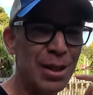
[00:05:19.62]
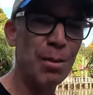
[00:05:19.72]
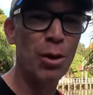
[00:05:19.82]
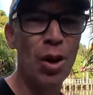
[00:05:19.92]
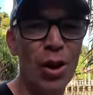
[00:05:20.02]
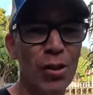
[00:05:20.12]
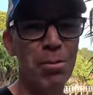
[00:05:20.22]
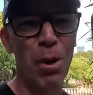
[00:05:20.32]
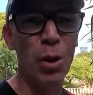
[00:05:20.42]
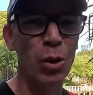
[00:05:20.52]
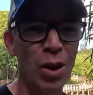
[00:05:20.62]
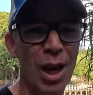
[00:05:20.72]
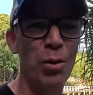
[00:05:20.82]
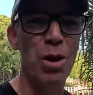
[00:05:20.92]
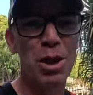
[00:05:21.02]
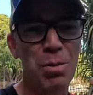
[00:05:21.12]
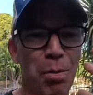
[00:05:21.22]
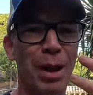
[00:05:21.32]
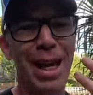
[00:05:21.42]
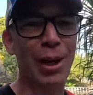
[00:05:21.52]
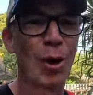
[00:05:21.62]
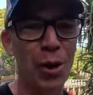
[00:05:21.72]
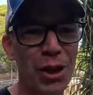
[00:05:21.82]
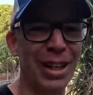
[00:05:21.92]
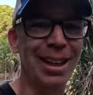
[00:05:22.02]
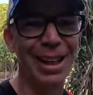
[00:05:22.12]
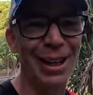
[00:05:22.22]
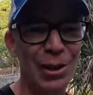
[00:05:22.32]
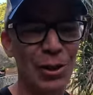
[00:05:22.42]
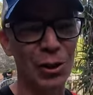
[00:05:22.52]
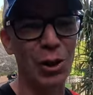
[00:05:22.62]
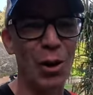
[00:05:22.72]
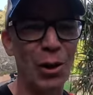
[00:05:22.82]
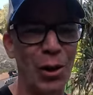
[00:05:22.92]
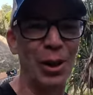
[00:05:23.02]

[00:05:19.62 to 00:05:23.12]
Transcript: some kind of model there with this black gothic gear sort of going